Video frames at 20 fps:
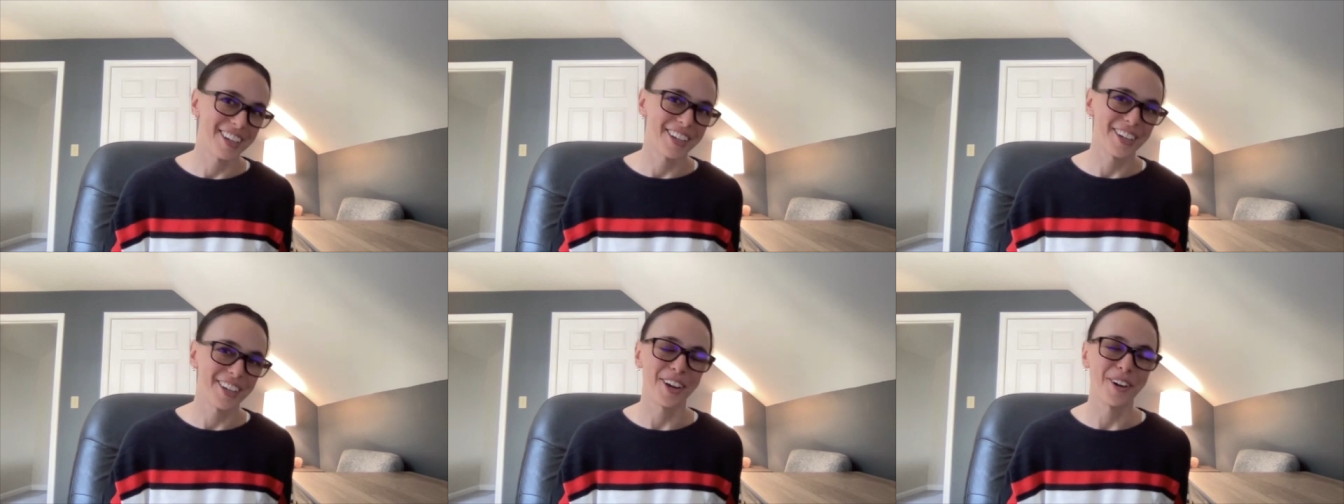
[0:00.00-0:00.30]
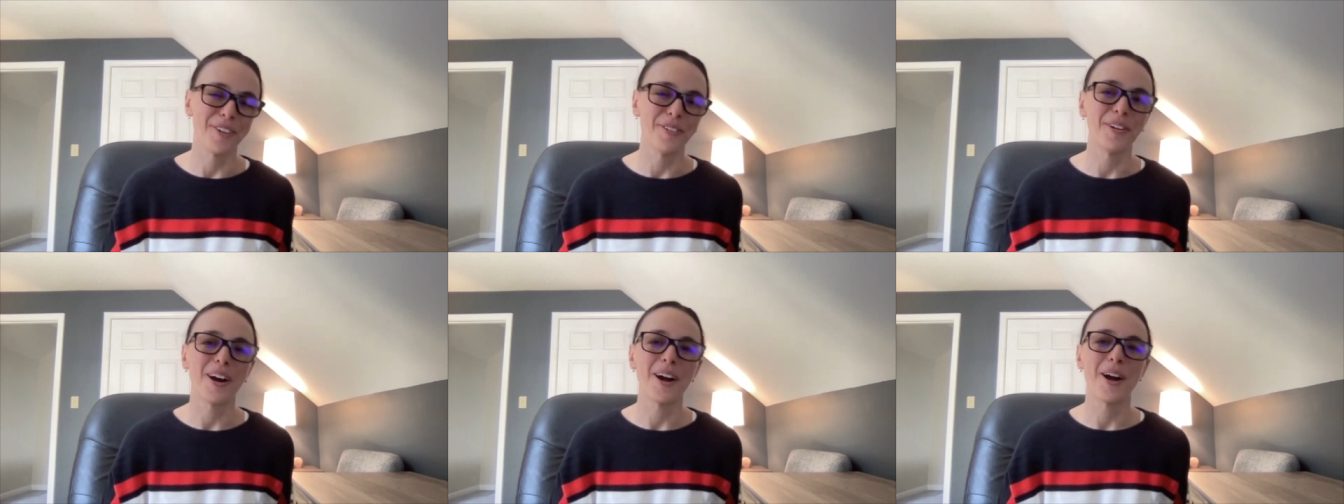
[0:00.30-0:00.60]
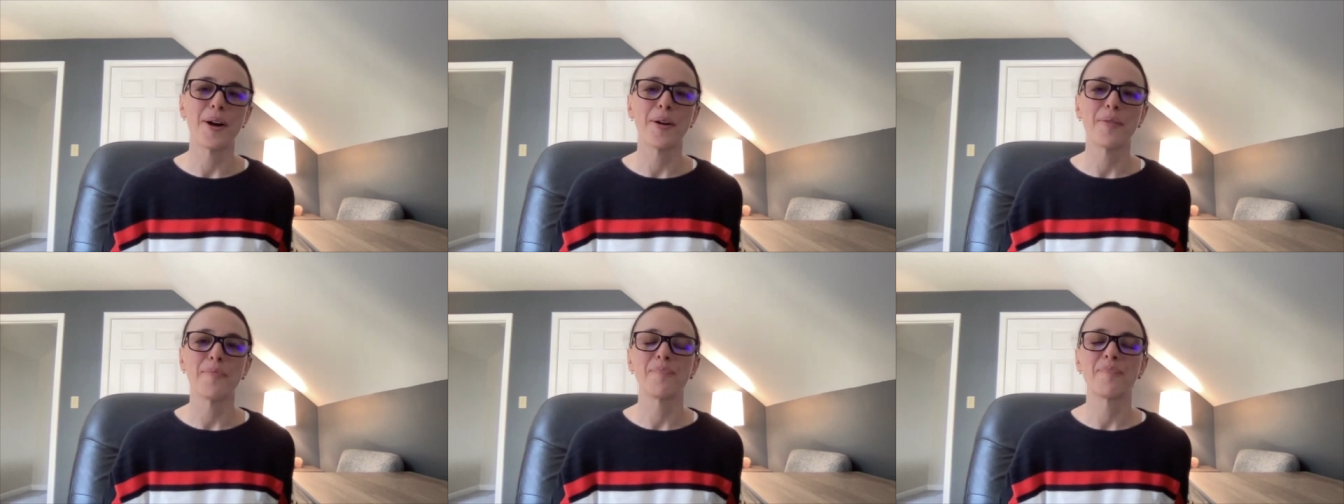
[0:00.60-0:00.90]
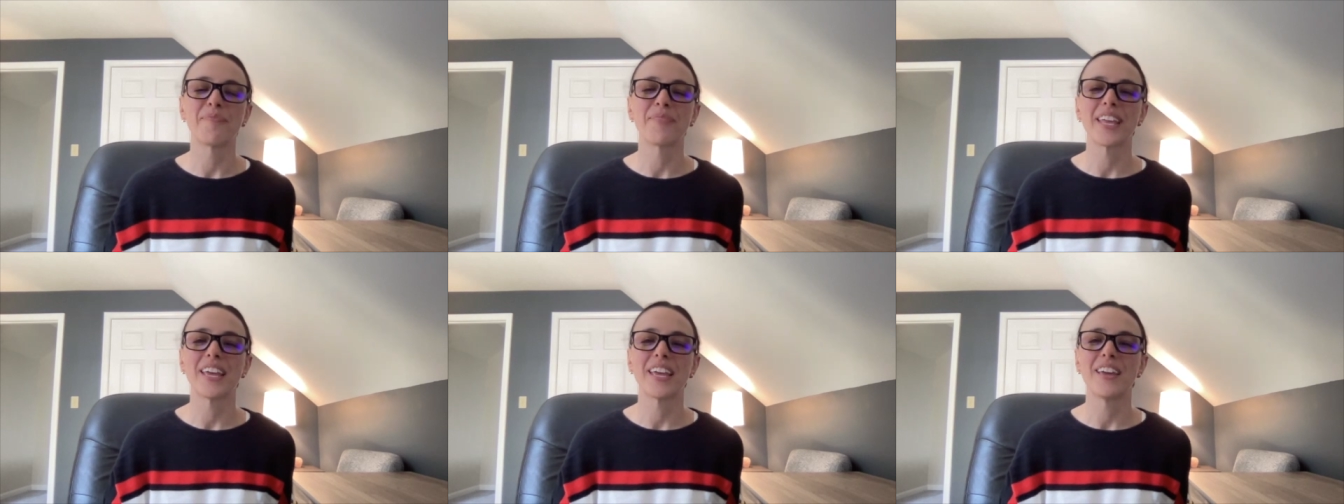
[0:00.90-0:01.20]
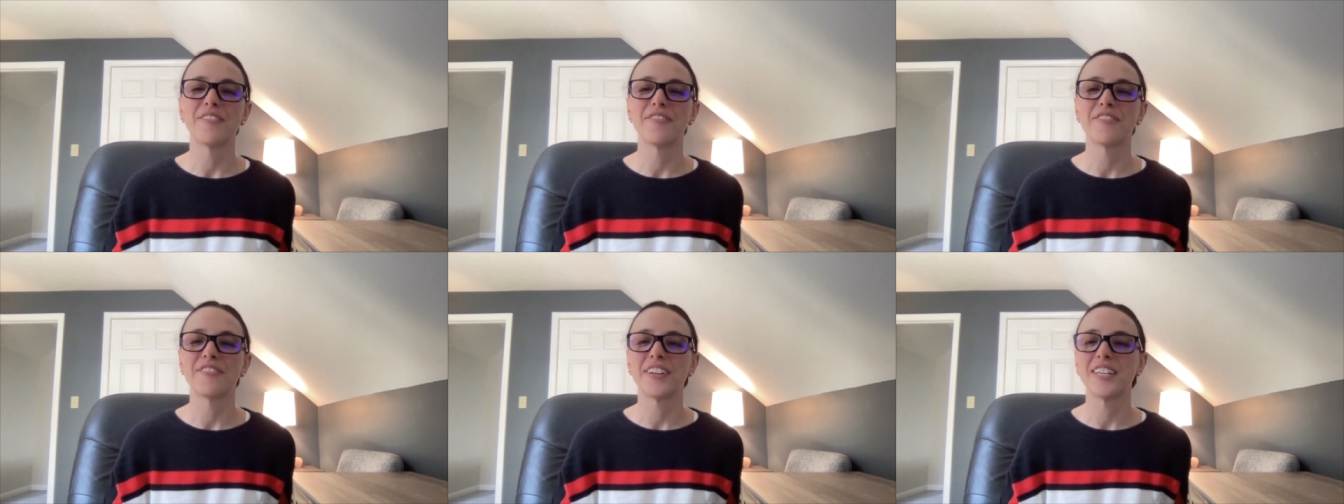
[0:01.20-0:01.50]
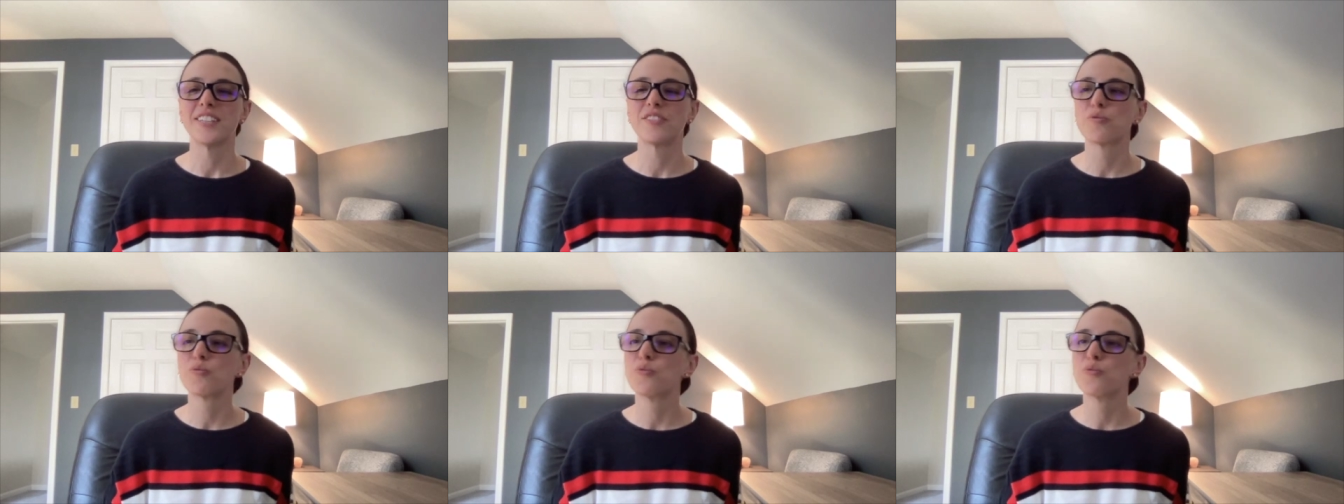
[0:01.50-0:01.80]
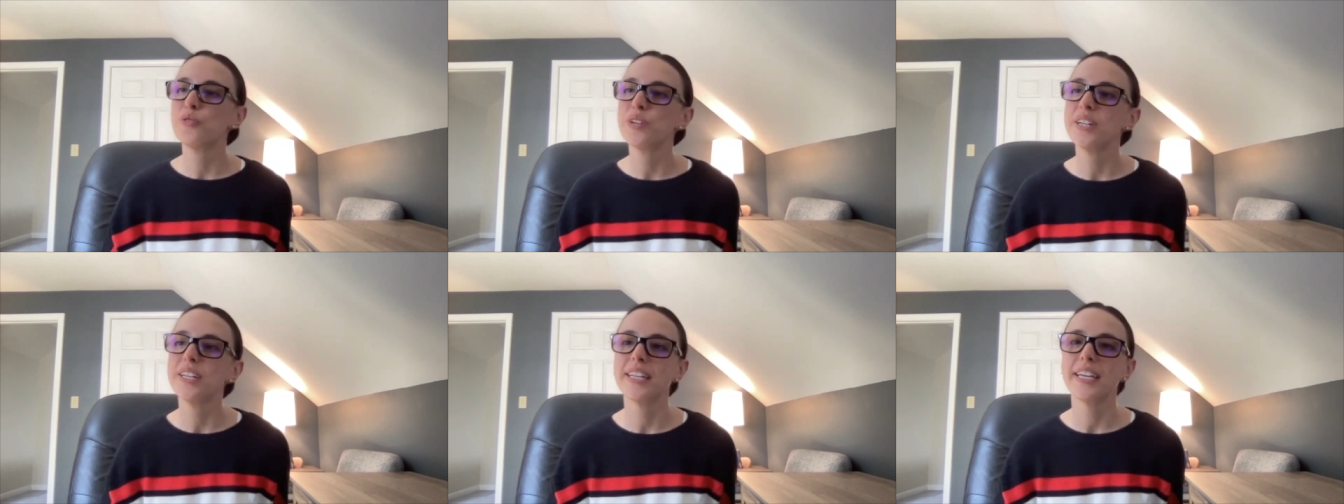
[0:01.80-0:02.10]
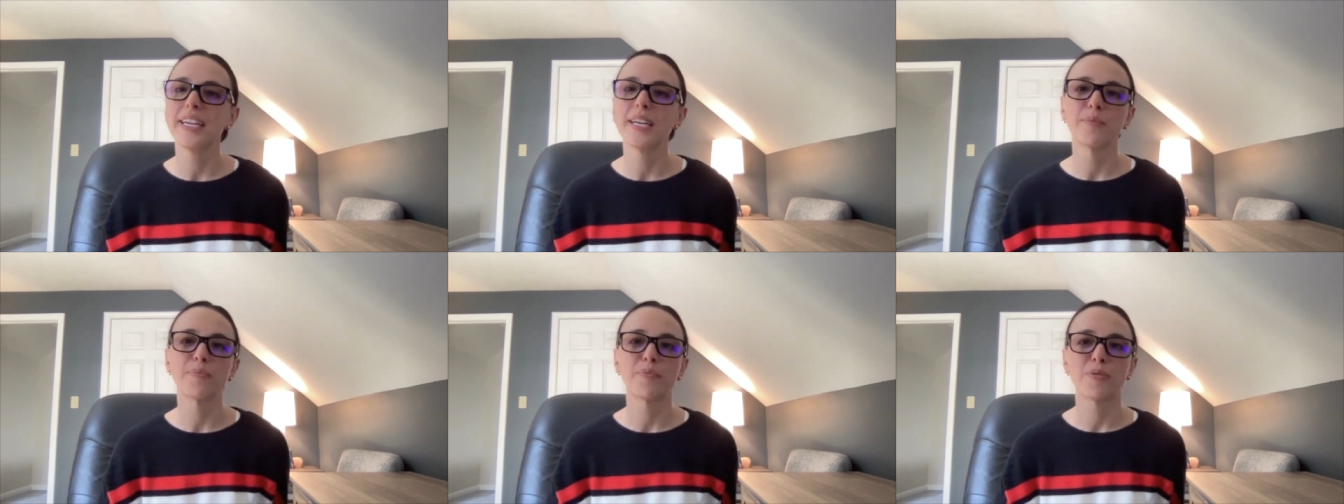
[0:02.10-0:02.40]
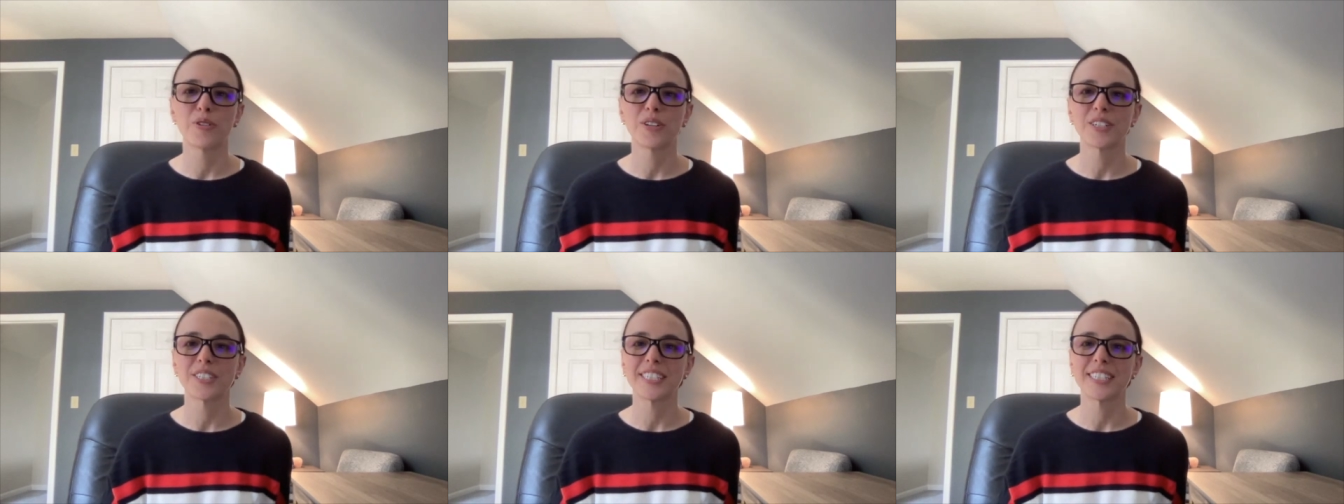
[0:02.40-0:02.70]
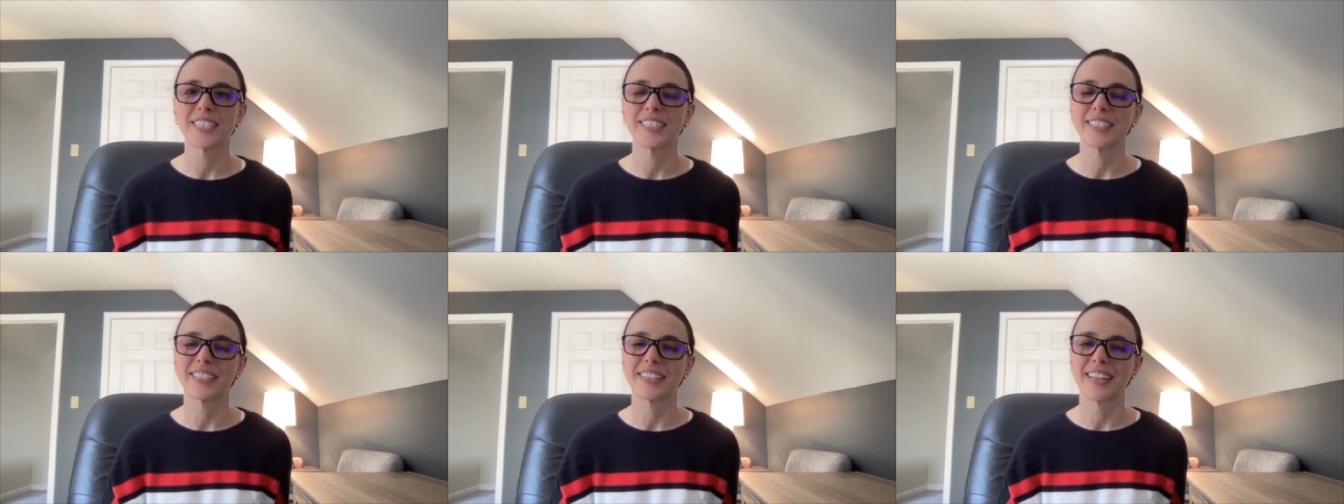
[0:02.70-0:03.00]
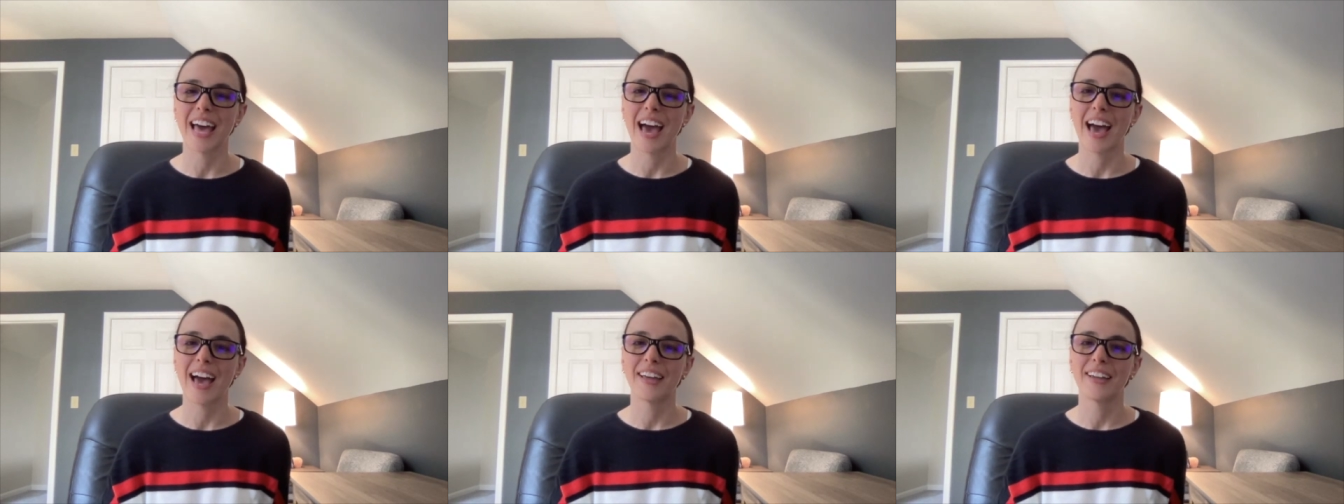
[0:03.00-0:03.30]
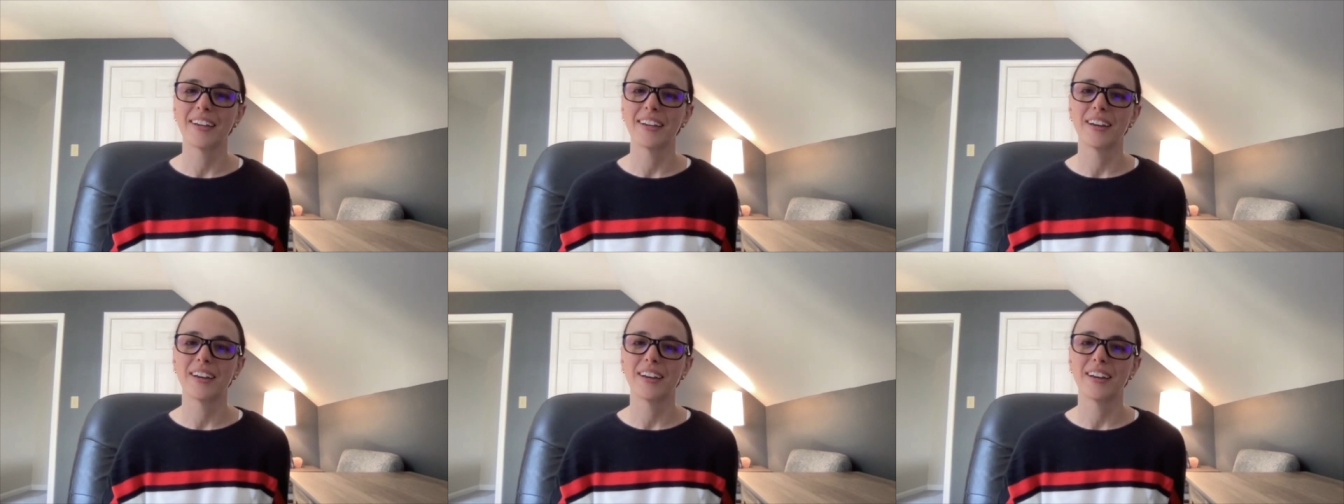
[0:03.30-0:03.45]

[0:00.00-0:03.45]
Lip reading: If it's really important that